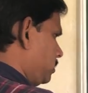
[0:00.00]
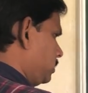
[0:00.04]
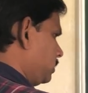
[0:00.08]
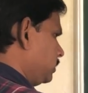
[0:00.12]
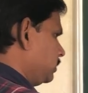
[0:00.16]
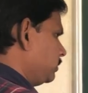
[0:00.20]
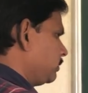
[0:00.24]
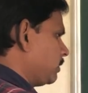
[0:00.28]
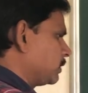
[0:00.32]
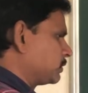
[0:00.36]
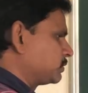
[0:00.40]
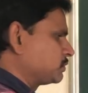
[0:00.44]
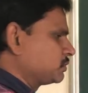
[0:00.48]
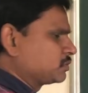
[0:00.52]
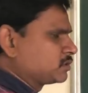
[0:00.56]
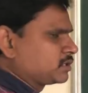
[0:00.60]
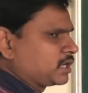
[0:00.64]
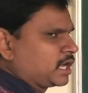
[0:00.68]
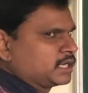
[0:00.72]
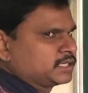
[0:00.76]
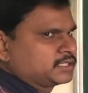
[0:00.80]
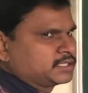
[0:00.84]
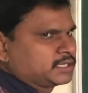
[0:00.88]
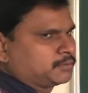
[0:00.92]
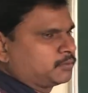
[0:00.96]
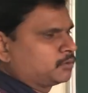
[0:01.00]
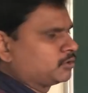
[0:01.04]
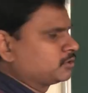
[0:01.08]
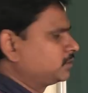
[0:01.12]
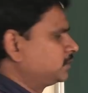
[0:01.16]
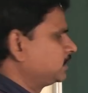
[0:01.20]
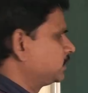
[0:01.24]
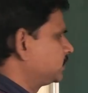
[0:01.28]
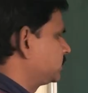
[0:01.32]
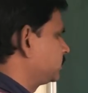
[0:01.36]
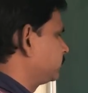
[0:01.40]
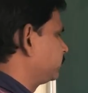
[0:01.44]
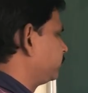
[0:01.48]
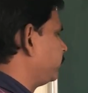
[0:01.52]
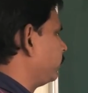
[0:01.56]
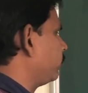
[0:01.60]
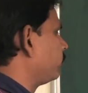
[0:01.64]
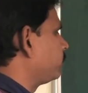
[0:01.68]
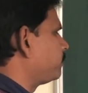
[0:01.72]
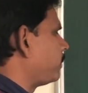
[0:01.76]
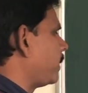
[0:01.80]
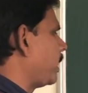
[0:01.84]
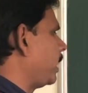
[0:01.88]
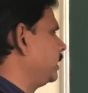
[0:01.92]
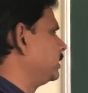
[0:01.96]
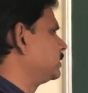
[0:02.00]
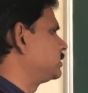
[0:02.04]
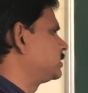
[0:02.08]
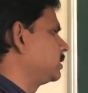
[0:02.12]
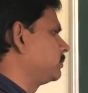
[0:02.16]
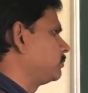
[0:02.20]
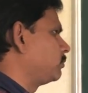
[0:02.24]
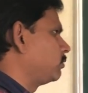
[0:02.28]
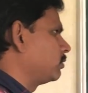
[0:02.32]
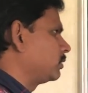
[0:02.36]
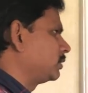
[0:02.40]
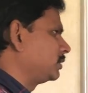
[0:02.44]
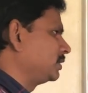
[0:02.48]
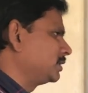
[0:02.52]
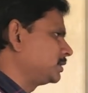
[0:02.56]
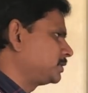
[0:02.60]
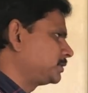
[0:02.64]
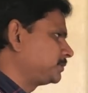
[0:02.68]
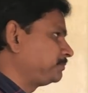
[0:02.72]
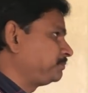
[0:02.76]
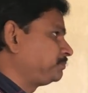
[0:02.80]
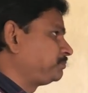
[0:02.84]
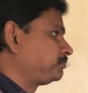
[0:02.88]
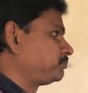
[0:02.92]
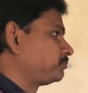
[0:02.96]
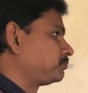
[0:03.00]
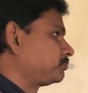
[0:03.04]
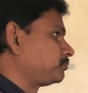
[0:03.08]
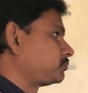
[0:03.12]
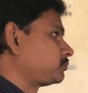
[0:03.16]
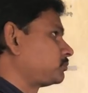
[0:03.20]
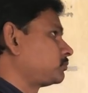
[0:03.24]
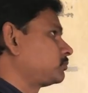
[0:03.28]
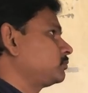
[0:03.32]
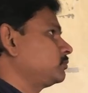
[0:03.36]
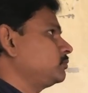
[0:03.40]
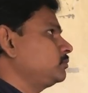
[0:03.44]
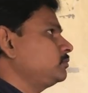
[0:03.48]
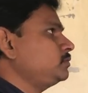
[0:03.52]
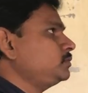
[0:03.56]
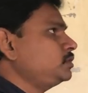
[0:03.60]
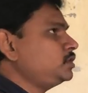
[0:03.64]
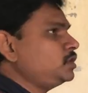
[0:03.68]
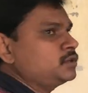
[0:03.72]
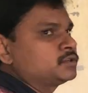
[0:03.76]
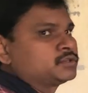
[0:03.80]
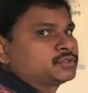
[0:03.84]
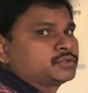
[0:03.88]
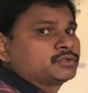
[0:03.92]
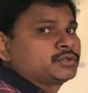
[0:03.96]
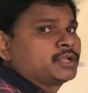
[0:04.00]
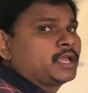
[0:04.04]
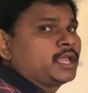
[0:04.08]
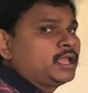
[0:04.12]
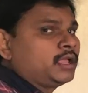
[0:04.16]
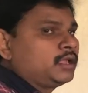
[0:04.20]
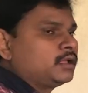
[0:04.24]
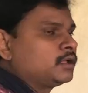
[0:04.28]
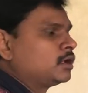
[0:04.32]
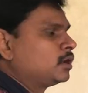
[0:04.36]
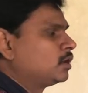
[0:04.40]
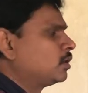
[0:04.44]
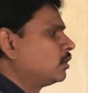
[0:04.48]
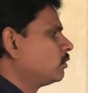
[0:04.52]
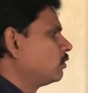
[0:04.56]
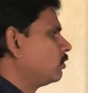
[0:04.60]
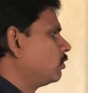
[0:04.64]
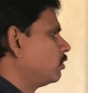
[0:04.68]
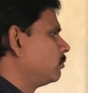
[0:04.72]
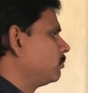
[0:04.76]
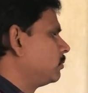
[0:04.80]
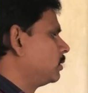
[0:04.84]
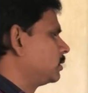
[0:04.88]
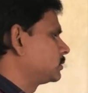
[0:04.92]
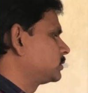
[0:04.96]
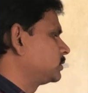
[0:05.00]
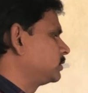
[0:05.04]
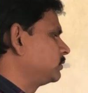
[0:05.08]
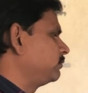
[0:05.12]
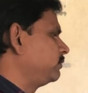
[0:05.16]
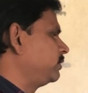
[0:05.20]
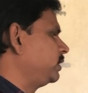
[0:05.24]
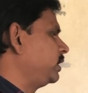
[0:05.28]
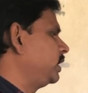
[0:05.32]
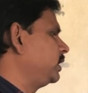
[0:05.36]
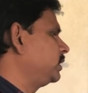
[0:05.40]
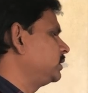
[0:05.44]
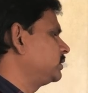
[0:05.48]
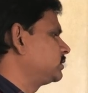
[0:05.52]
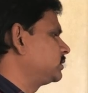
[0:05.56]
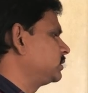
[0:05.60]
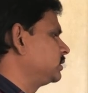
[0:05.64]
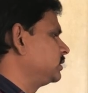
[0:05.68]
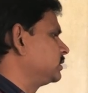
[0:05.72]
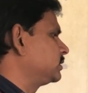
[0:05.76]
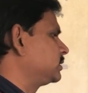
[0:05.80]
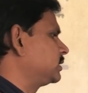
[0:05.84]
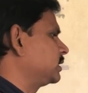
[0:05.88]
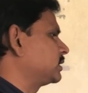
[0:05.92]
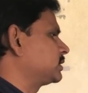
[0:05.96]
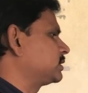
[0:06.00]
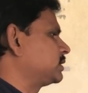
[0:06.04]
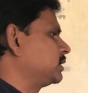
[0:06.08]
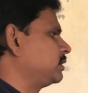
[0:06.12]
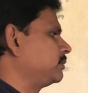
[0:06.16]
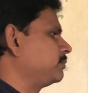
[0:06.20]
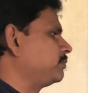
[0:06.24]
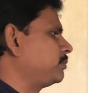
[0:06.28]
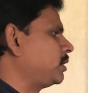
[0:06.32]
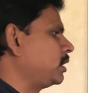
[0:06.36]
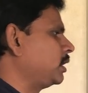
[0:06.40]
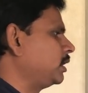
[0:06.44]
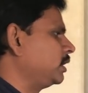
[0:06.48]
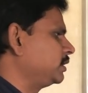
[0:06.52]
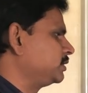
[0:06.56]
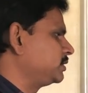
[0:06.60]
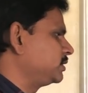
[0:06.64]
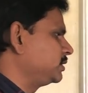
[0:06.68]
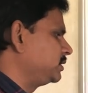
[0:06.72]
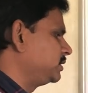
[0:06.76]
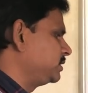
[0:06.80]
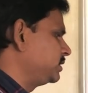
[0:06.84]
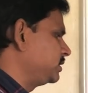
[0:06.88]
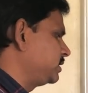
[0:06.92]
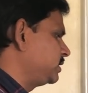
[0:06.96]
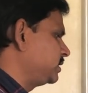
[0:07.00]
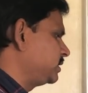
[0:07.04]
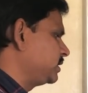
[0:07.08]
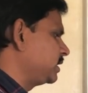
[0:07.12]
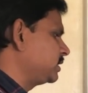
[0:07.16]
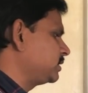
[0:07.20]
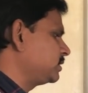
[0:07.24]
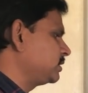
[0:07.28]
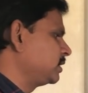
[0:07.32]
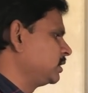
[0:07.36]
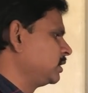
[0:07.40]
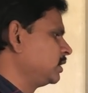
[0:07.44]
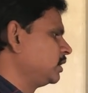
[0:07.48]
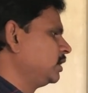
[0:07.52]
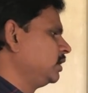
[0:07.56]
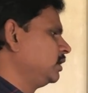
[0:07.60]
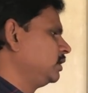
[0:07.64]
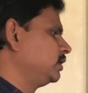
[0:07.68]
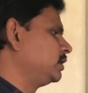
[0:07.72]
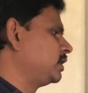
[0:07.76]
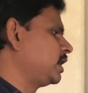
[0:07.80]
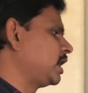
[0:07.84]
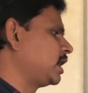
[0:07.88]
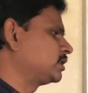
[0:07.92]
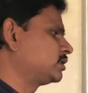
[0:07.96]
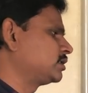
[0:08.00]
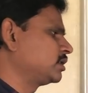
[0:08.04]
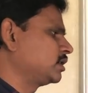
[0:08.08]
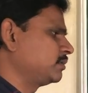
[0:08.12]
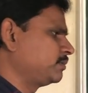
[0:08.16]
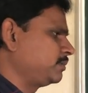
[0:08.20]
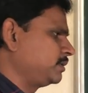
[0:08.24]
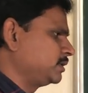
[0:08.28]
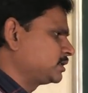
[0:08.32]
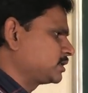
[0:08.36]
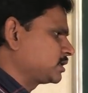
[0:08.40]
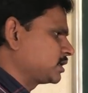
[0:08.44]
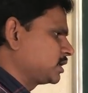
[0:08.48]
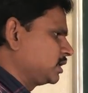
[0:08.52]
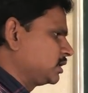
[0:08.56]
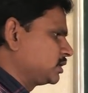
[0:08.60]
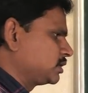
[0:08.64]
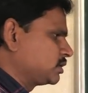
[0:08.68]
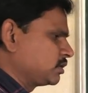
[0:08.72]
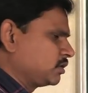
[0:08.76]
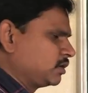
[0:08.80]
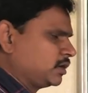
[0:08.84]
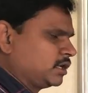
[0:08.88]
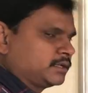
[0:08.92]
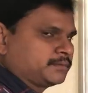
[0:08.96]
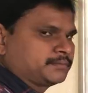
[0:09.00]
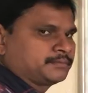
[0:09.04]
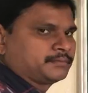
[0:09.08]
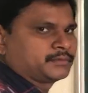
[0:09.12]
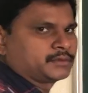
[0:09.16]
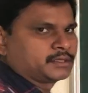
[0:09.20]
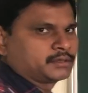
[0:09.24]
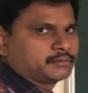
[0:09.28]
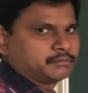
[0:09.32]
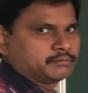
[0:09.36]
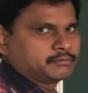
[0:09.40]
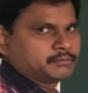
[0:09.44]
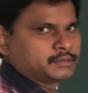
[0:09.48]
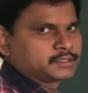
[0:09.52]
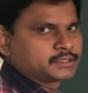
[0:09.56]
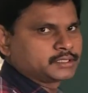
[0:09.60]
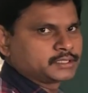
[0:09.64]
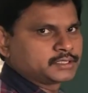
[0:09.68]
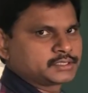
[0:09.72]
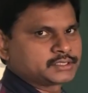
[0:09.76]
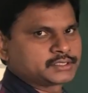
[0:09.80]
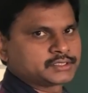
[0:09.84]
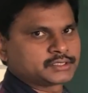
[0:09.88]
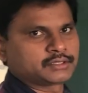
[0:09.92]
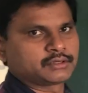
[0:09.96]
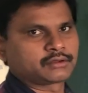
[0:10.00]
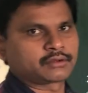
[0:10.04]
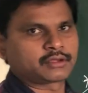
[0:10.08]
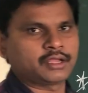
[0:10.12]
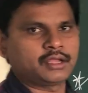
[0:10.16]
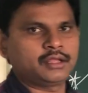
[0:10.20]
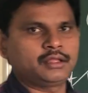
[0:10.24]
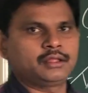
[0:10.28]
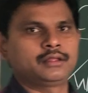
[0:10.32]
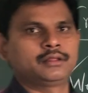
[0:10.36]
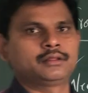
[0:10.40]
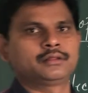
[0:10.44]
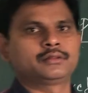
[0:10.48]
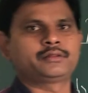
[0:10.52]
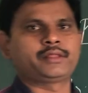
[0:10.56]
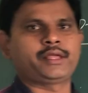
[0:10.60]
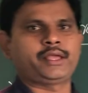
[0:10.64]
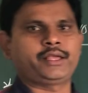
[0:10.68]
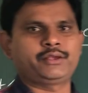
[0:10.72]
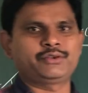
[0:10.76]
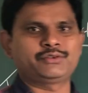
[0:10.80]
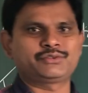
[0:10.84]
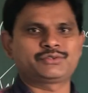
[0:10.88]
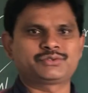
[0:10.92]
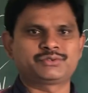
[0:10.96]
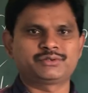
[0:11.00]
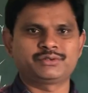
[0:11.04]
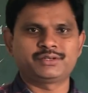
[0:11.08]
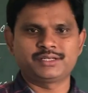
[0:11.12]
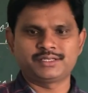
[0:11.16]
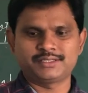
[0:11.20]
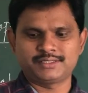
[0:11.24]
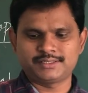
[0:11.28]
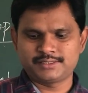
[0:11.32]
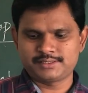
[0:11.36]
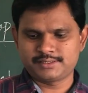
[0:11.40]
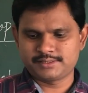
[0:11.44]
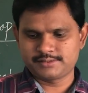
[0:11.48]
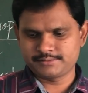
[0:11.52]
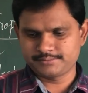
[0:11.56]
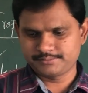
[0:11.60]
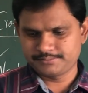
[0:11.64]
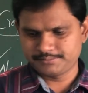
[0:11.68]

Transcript: You have to write about this, few points about this. Today, homework. So weedings, insects and pollination. This is as natural pest controlling methods. Okay? Thank you, students.